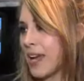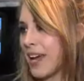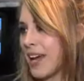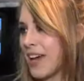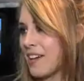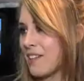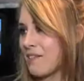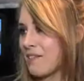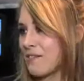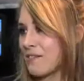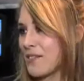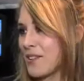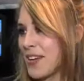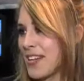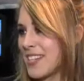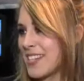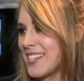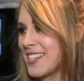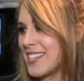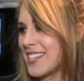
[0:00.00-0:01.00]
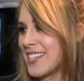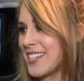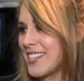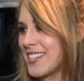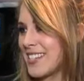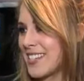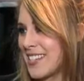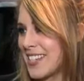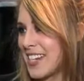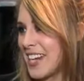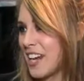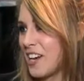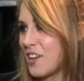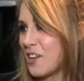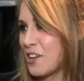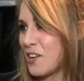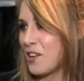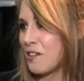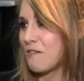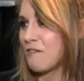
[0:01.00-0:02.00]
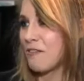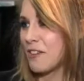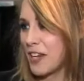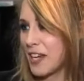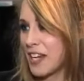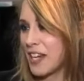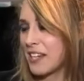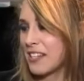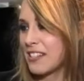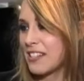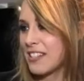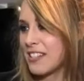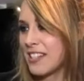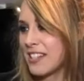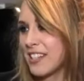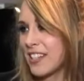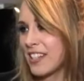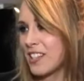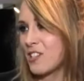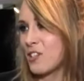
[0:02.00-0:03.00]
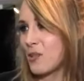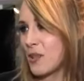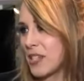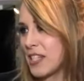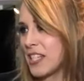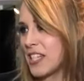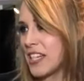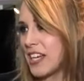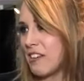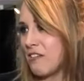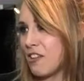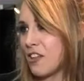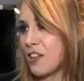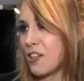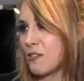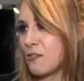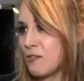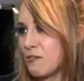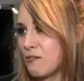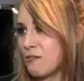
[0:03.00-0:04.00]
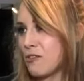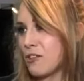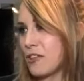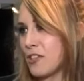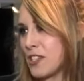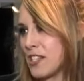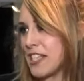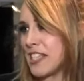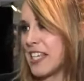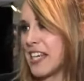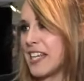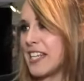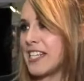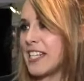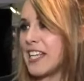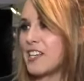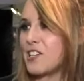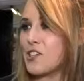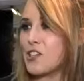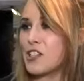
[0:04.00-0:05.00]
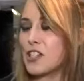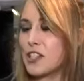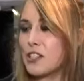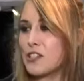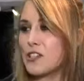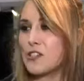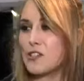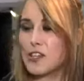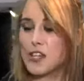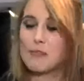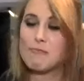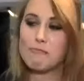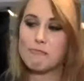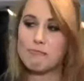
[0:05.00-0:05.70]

have created a steel alloy variant in 2011 for the desalination industry.